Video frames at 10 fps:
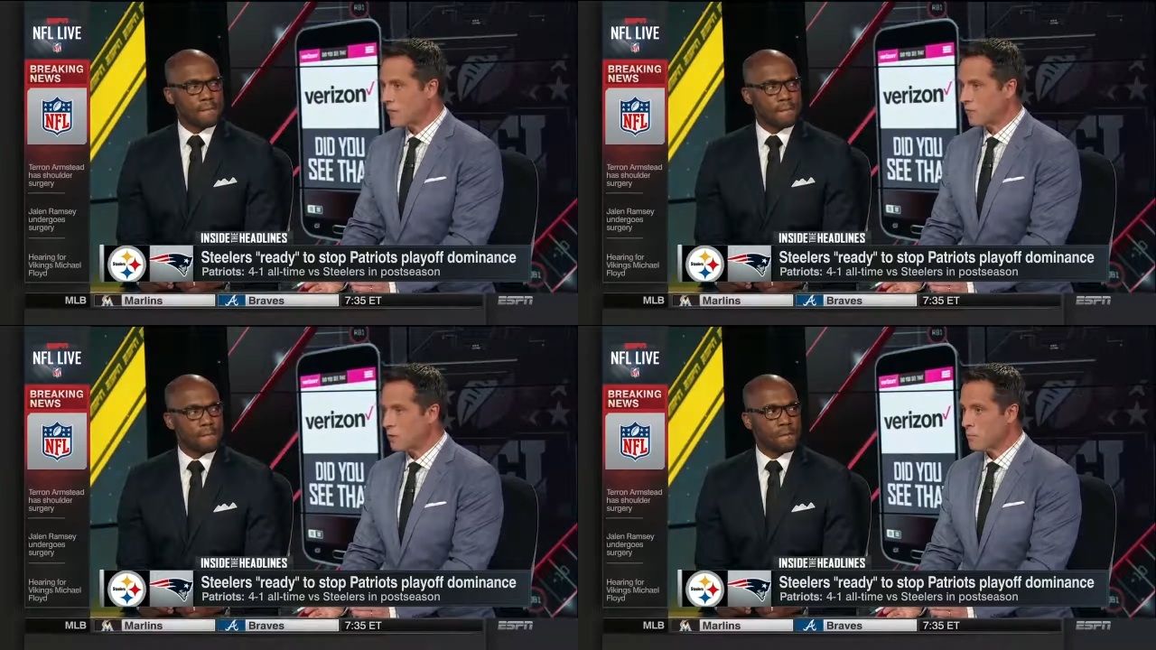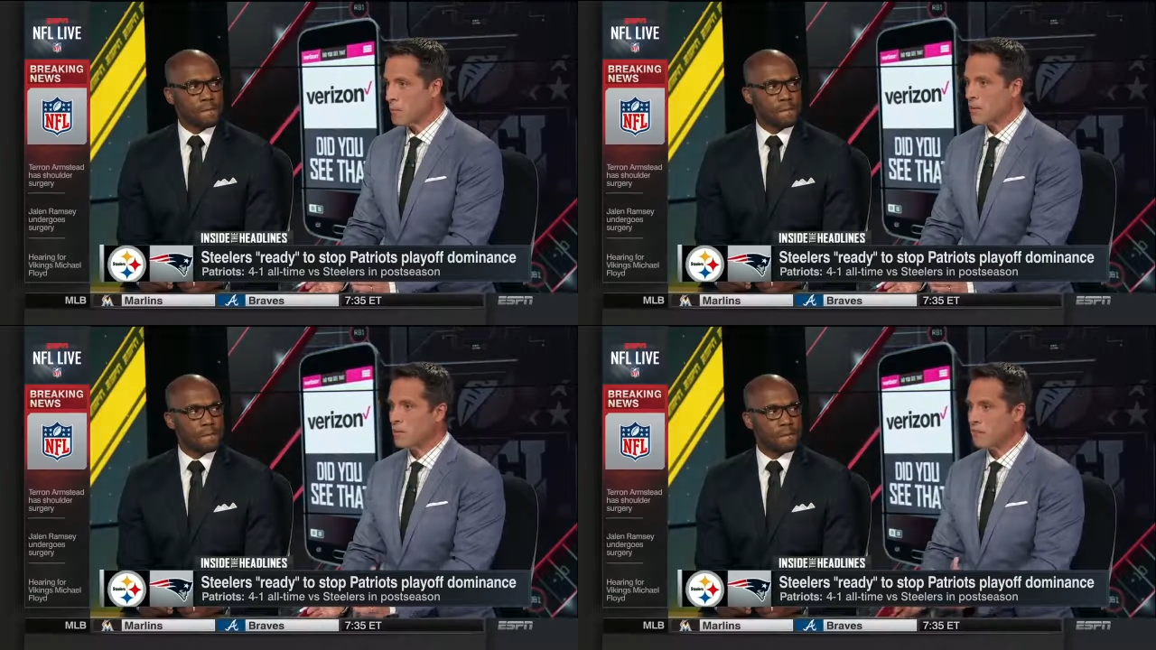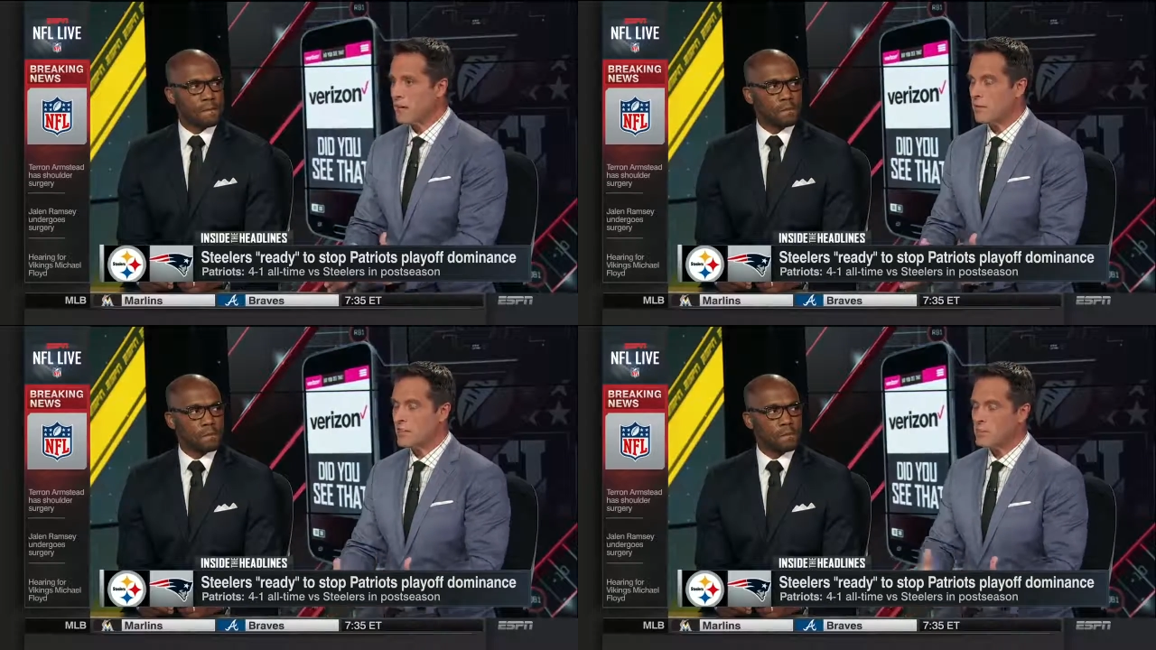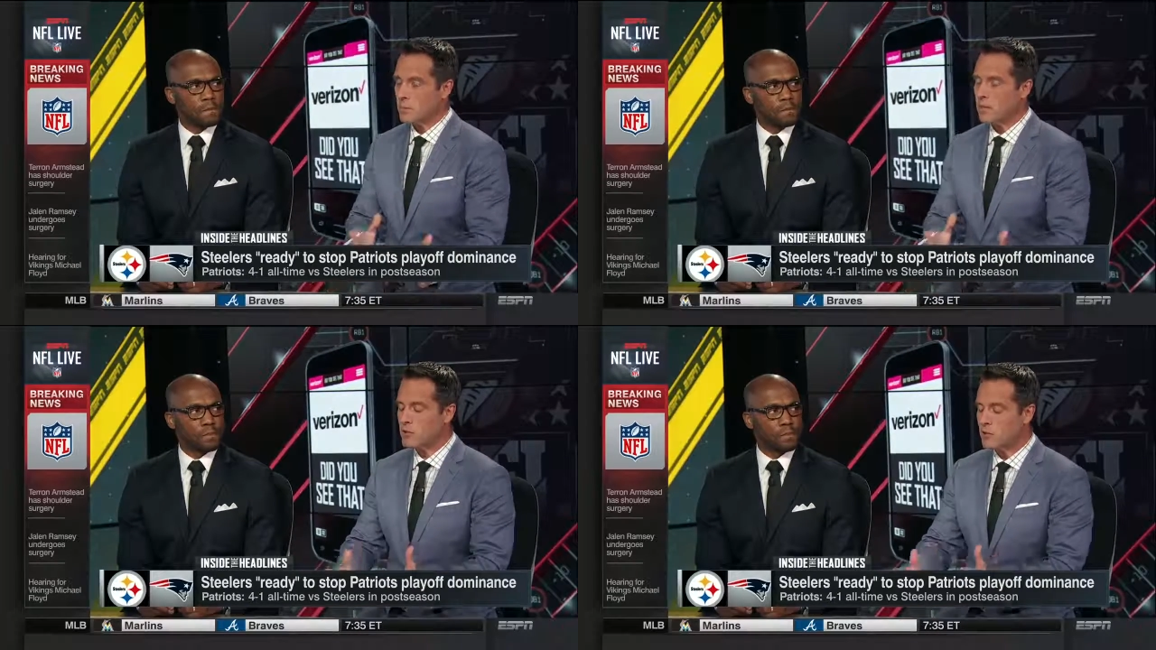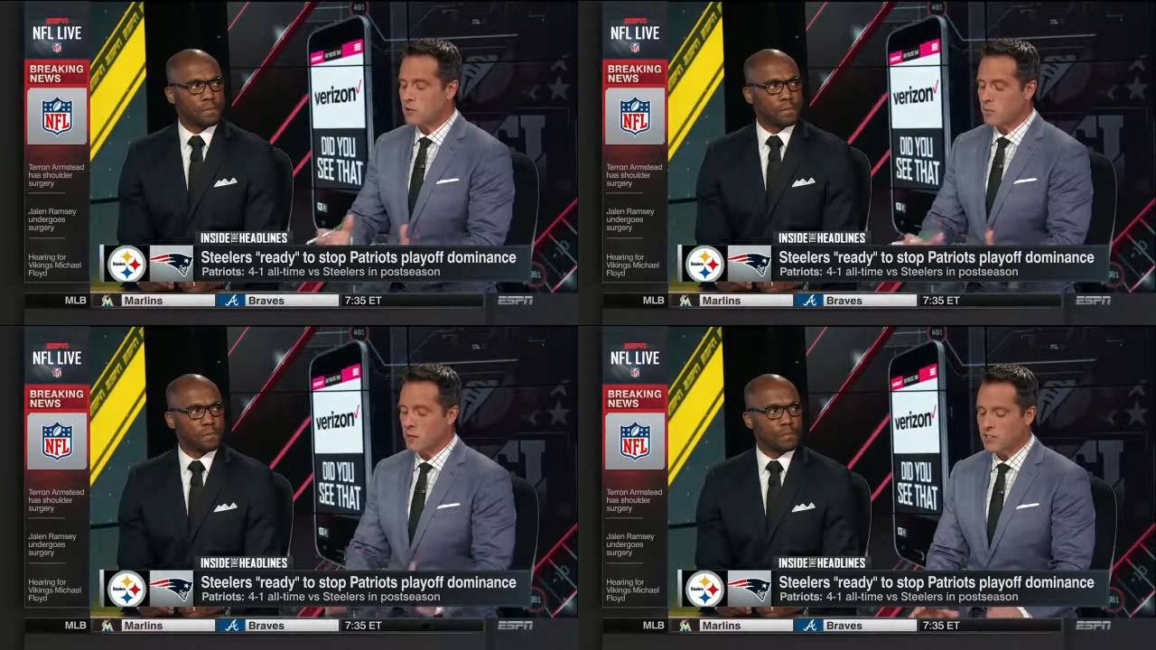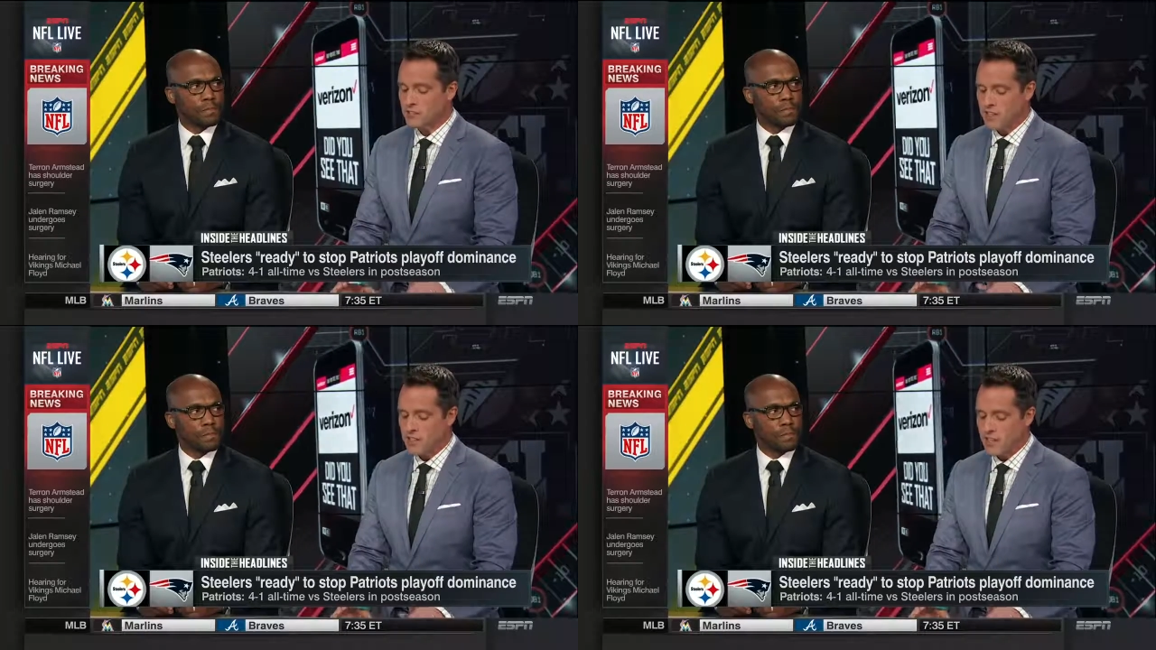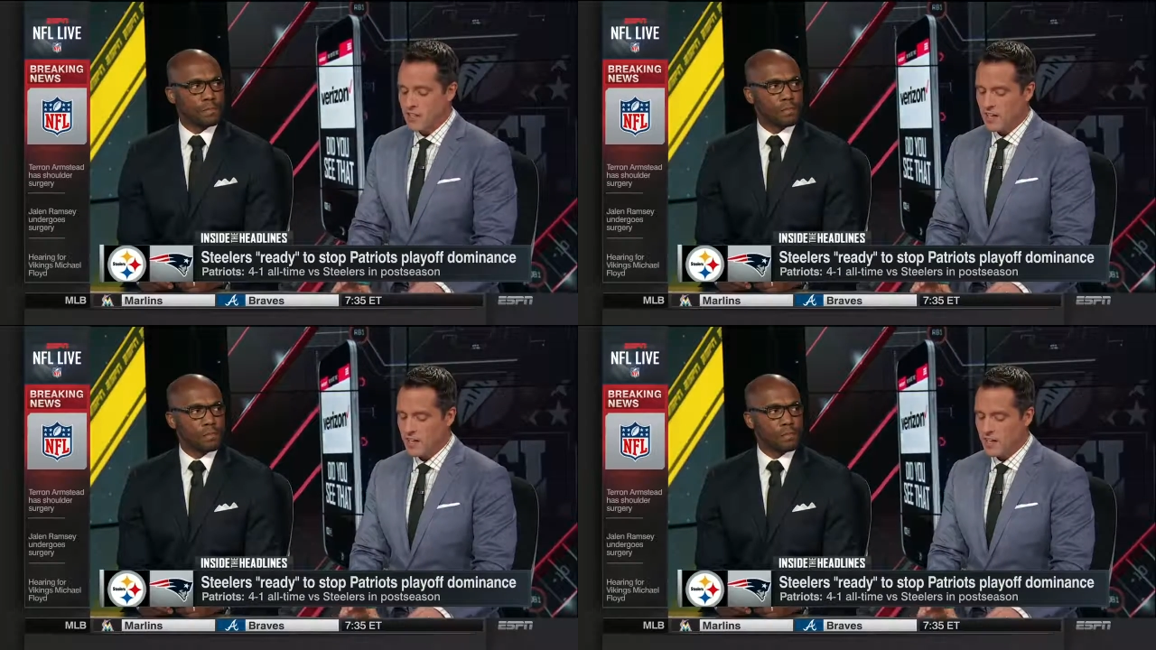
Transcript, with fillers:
Speaker 1: time for a playoff game against the Patriots, you might see